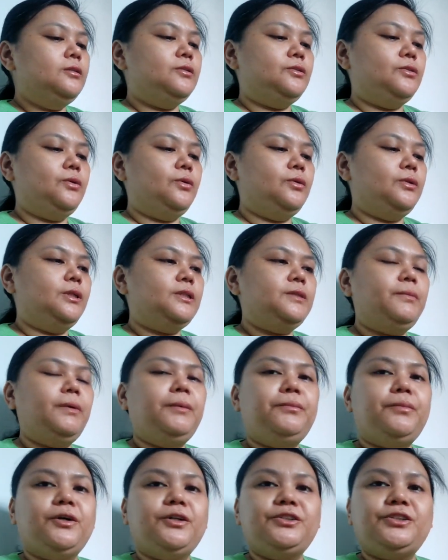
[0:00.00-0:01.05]
So that's
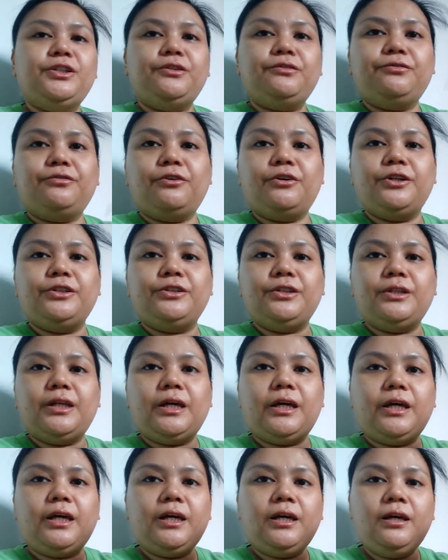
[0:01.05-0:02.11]
my project for
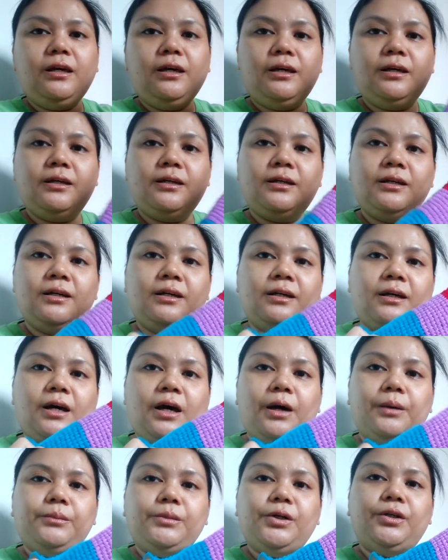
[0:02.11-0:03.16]
today.
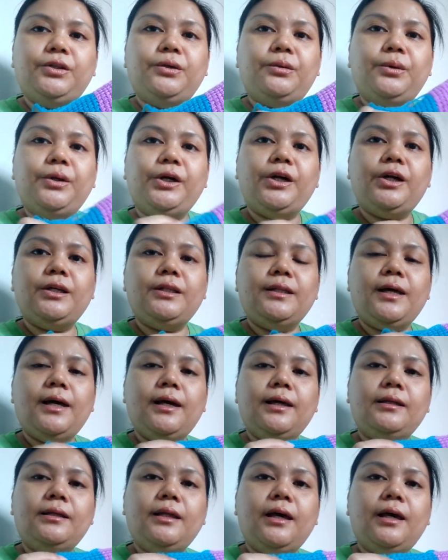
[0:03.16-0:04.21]
I'm gonna work on
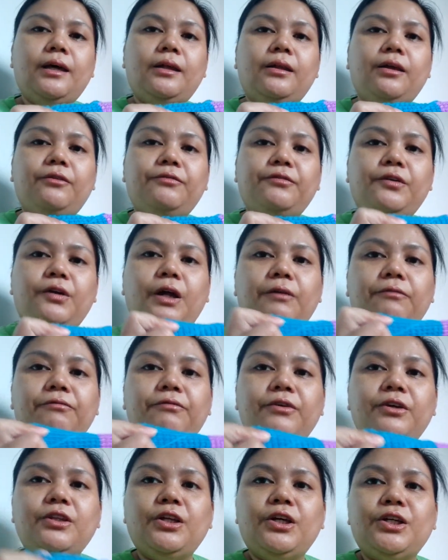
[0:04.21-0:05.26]
that, and after I'm
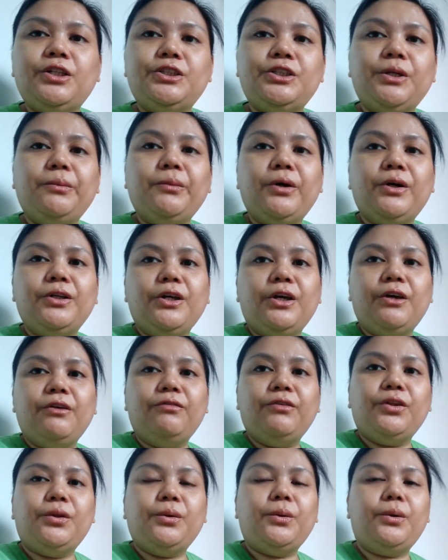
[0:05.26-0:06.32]
finished, I'm gonna
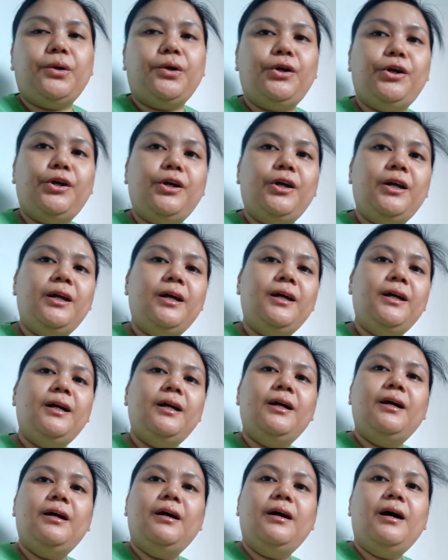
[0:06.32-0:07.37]
give it to her
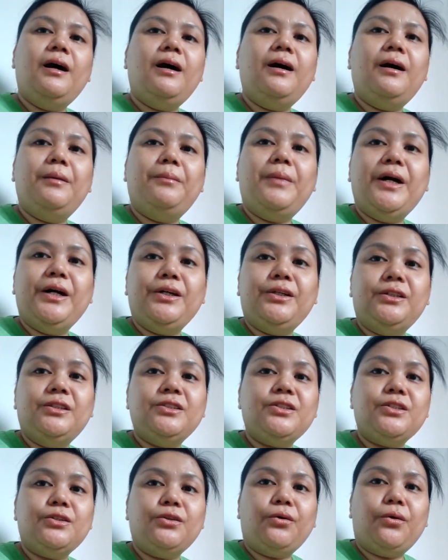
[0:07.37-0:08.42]
by her
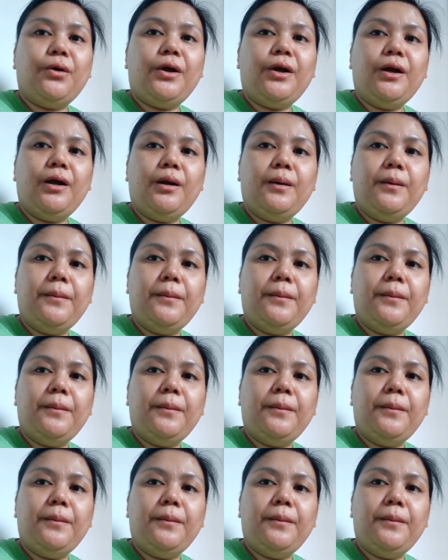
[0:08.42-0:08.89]
store.